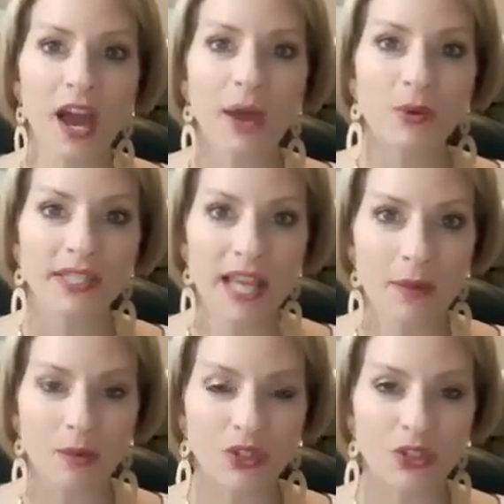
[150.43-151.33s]
I was
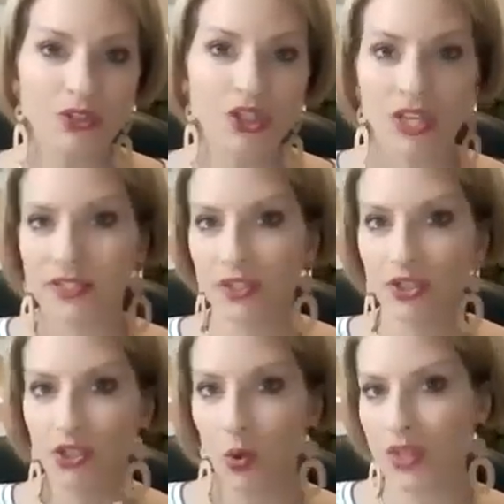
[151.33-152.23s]
able to just
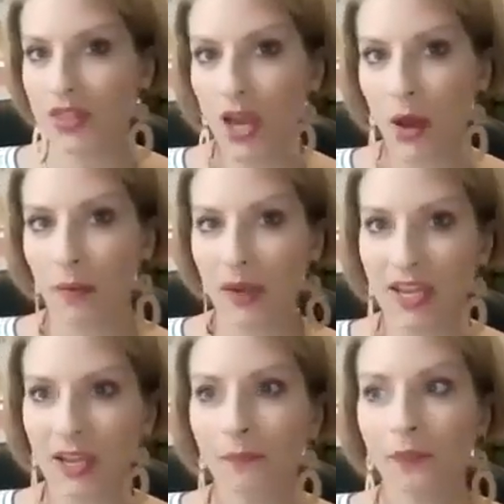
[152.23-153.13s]
join the
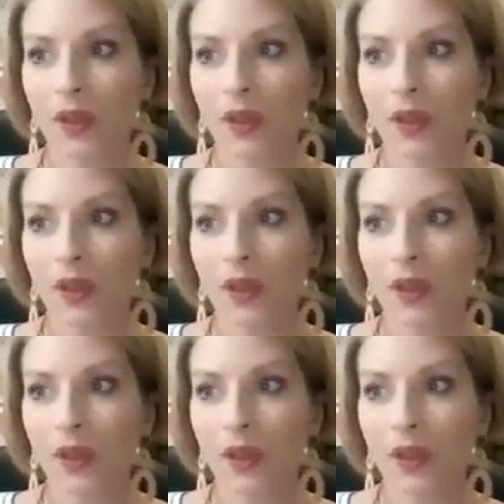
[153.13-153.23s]
company